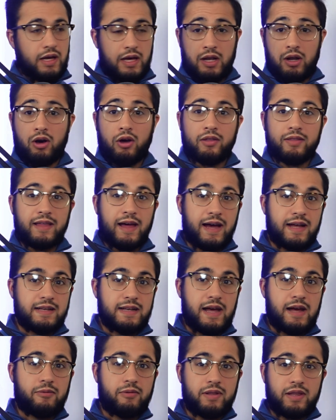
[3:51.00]
And on that
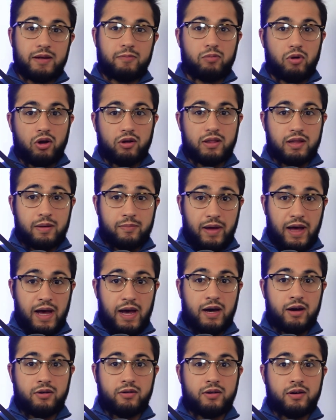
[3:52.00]
day when they broke them
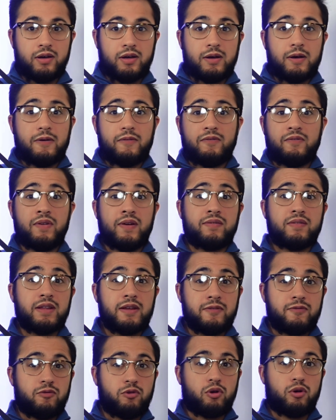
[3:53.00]
out,
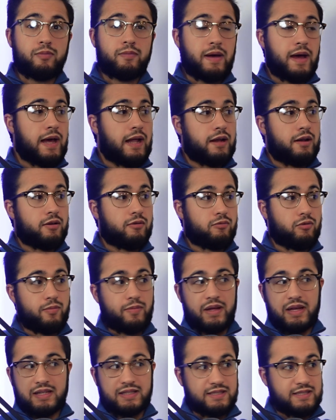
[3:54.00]
54 men were
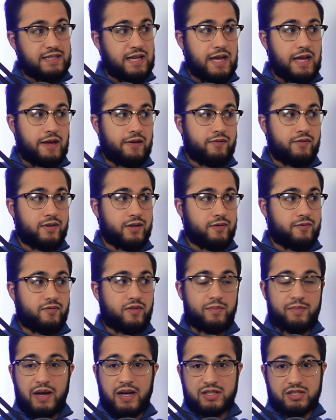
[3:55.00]
being saved
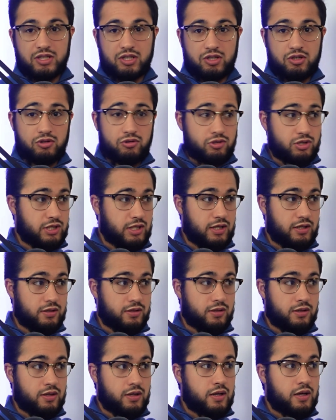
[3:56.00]
from
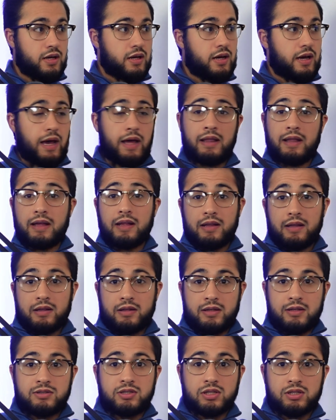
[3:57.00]
execution. And they
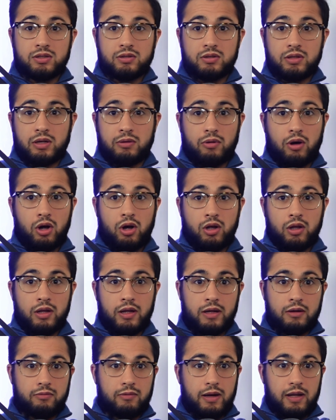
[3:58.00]
were all
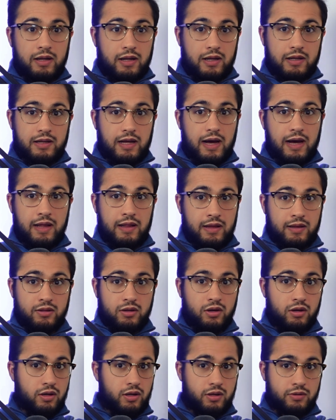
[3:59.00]
like ready to die. They
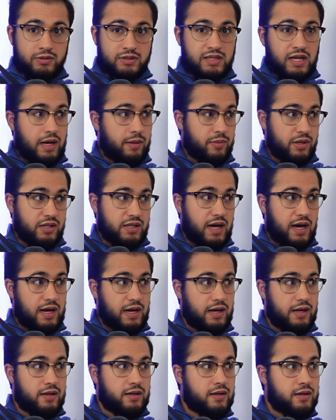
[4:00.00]
thought it was time to
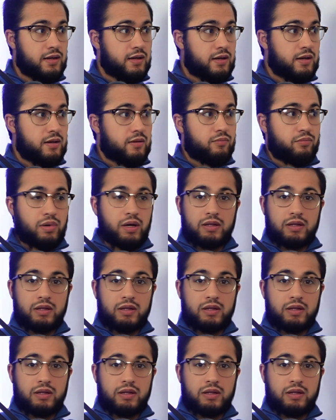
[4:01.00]
die. But